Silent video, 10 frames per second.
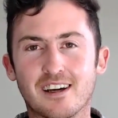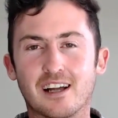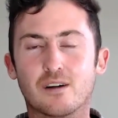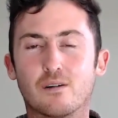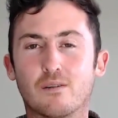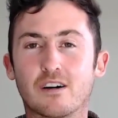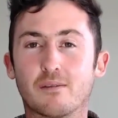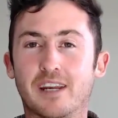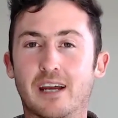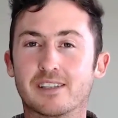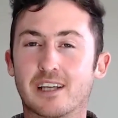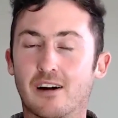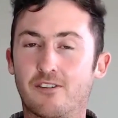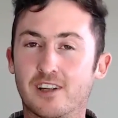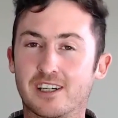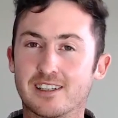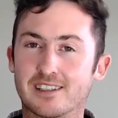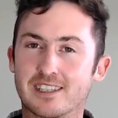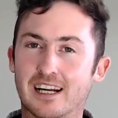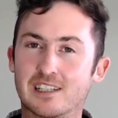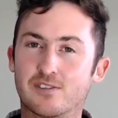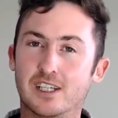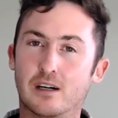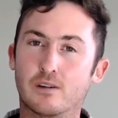Hello and welcome. My name is Gareth Flick, and in today's video,